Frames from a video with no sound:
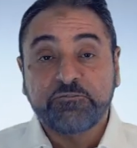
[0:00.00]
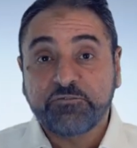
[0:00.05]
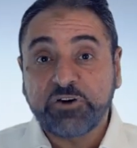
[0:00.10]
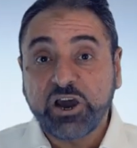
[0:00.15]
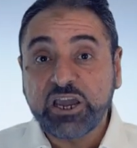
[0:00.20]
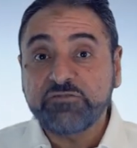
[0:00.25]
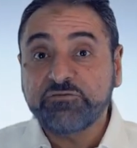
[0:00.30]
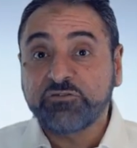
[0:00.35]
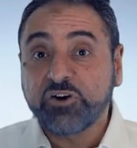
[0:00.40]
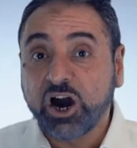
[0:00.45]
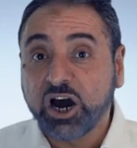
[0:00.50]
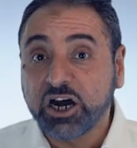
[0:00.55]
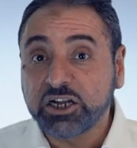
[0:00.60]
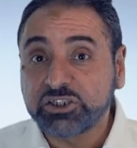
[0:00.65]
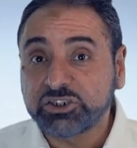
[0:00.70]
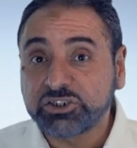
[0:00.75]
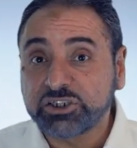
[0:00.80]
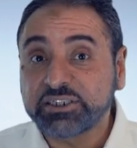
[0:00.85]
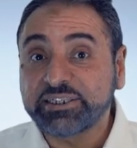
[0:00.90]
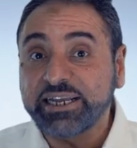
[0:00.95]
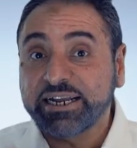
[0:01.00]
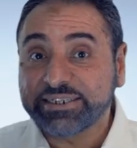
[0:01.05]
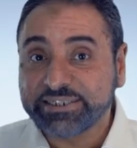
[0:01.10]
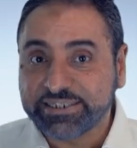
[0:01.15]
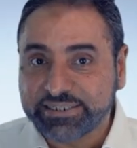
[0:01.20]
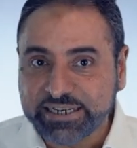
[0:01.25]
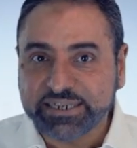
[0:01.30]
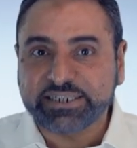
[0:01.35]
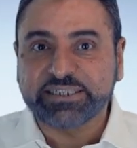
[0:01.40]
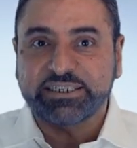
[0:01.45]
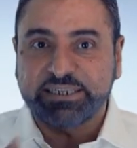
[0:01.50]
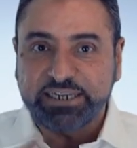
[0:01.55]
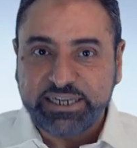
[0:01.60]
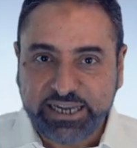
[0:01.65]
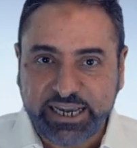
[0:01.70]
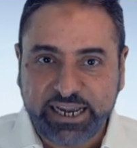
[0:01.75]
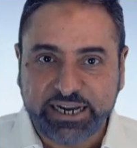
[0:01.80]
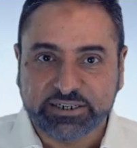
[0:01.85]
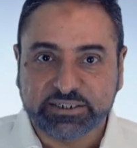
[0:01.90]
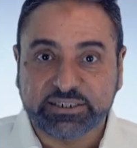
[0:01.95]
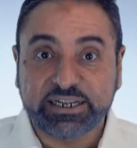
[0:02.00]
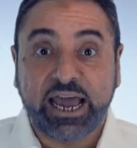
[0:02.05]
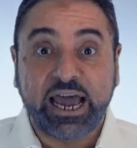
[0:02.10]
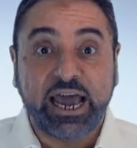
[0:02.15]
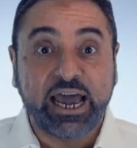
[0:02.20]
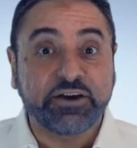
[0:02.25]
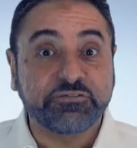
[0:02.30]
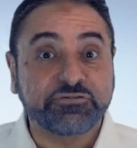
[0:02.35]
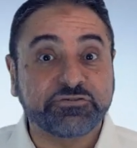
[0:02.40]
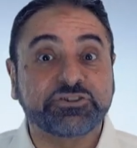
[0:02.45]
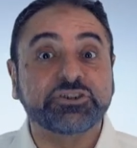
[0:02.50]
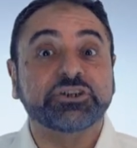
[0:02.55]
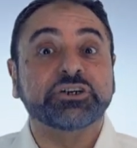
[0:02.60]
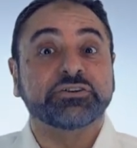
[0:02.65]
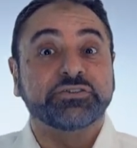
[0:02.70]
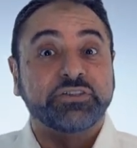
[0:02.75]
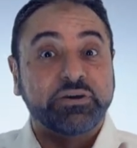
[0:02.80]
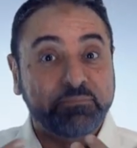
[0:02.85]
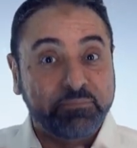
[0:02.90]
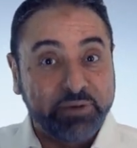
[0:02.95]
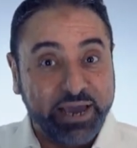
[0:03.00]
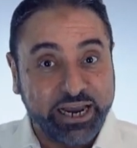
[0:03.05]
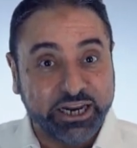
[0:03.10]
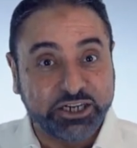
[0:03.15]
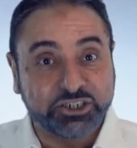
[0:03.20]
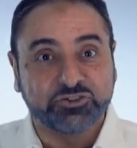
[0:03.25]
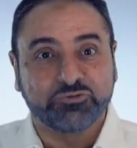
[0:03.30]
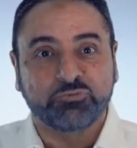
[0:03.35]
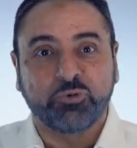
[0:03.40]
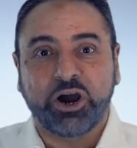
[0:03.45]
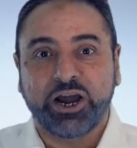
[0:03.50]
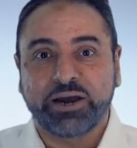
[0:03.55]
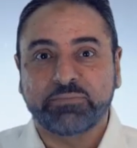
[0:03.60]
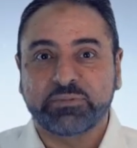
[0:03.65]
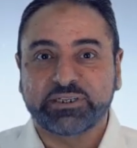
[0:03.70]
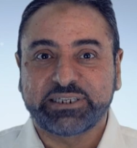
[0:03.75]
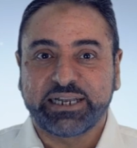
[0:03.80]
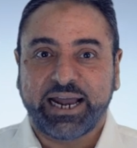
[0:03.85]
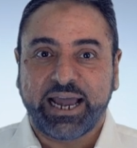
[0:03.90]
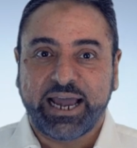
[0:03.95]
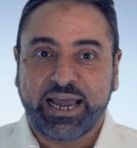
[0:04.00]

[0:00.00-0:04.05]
560 years after the marriage of Muhammad and